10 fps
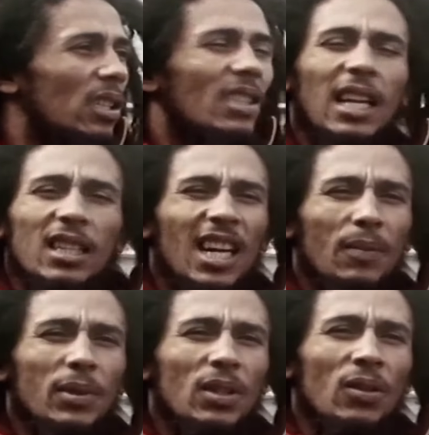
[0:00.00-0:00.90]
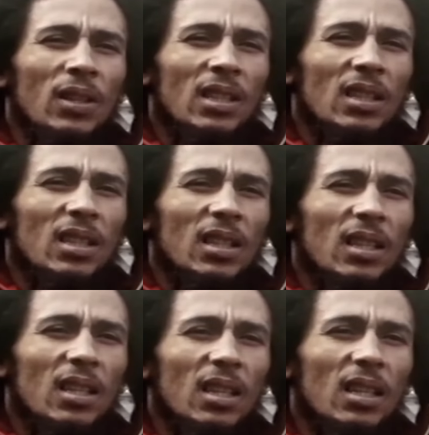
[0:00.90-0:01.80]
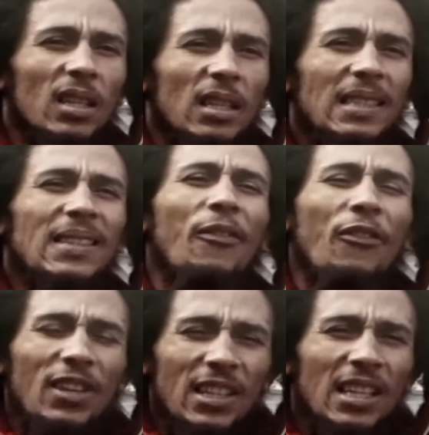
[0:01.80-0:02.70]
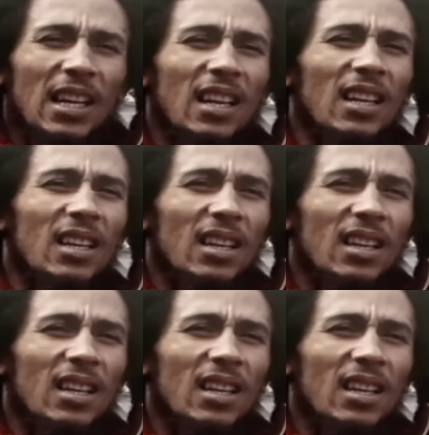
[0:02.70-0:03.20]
it's not copy do it. It's the feel.